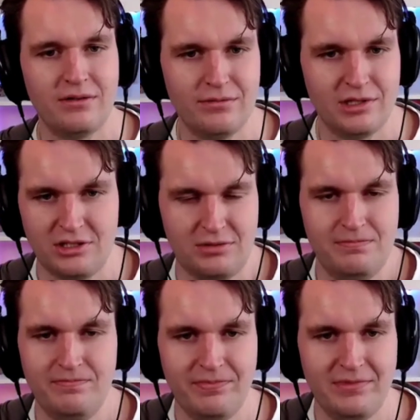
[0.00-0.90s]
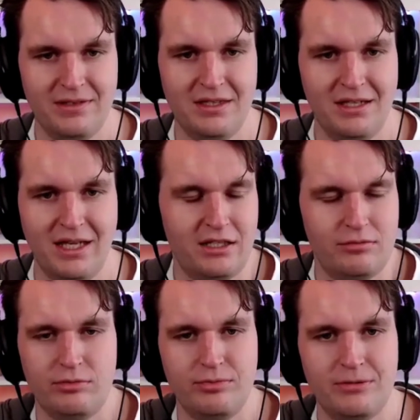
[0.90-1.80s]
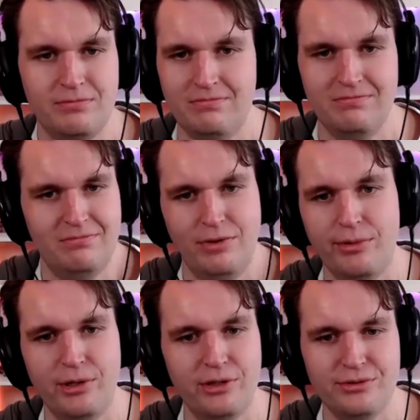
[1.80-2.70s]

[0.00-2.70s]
which i guess was what we were all